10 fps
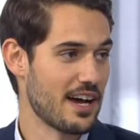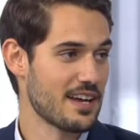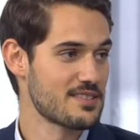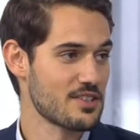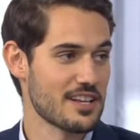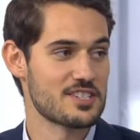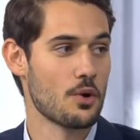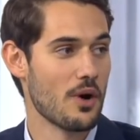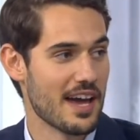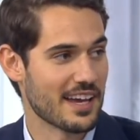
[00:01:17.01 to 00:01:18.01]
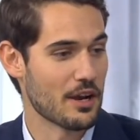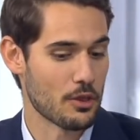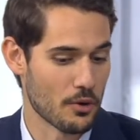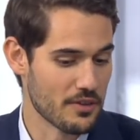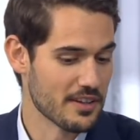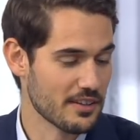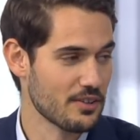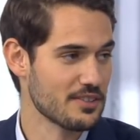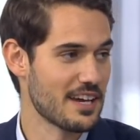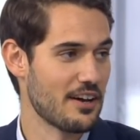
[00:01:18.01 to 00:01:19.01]
guy. So that's the way I kind of throw in the
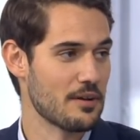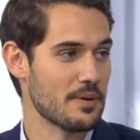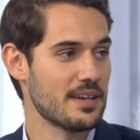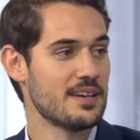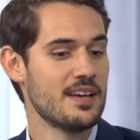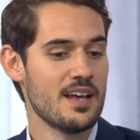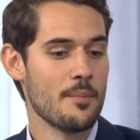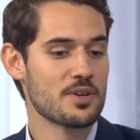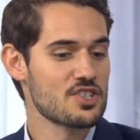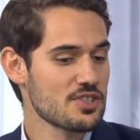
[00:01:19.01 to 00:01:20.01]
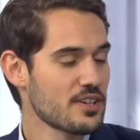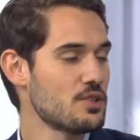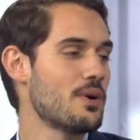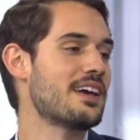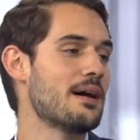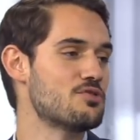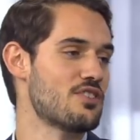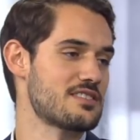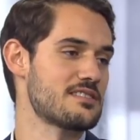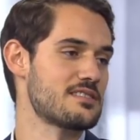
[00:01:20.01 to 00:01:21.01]
little Italian bit. But just look at the way Gab
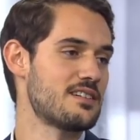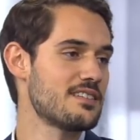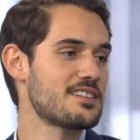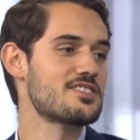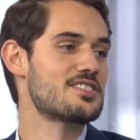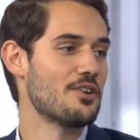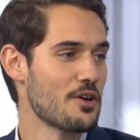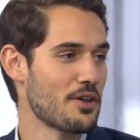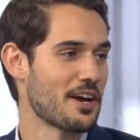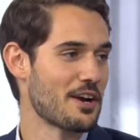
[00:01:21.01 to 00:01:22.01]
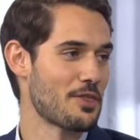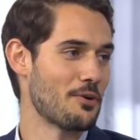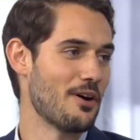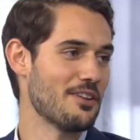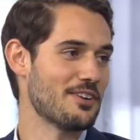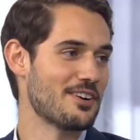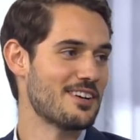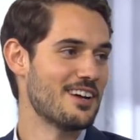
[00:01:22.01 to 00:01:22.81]
dresses. All right, that's just the only thing I'm going to throw out there.